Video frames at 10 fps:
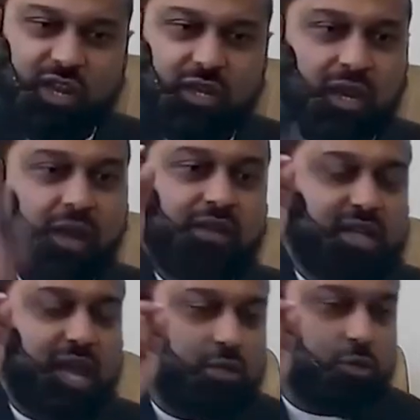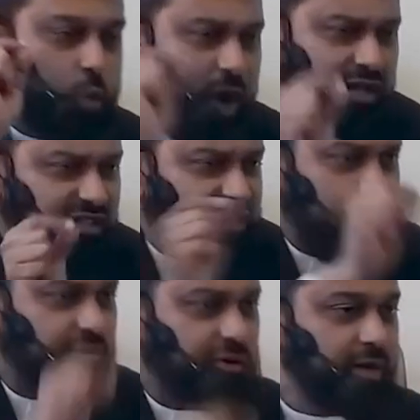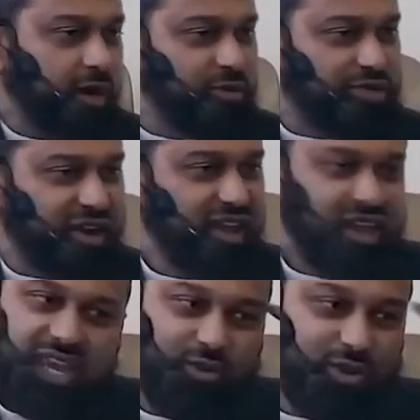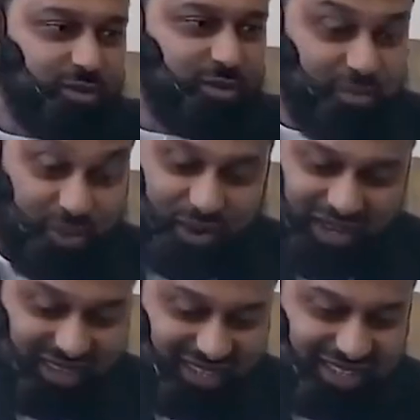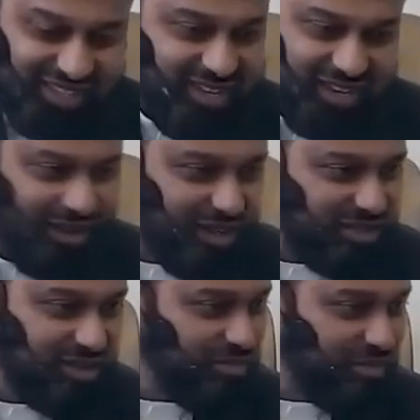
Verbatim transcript: in Jannah takes one sip from Kawthar, he will remember this is not